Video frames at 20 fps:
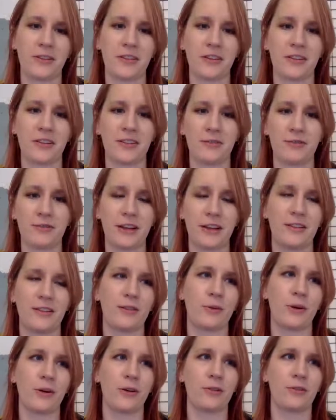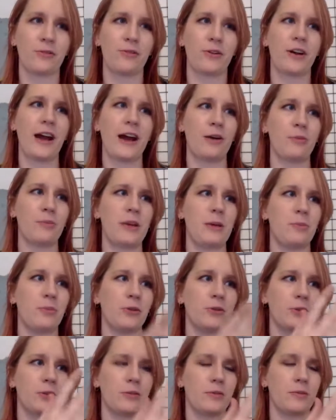just the fancy word for how
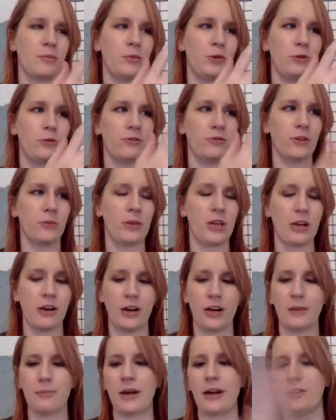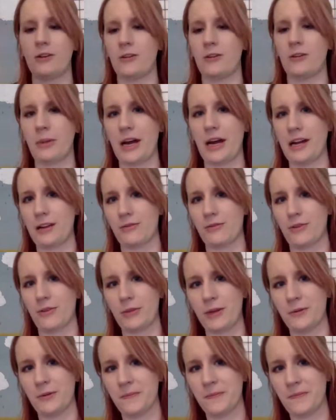people move from hearing about you to buying from
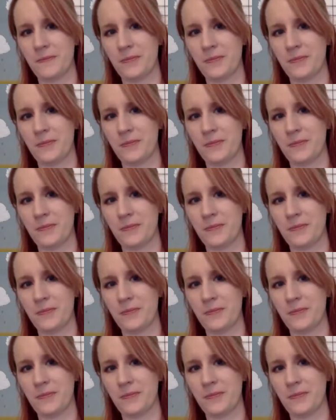you.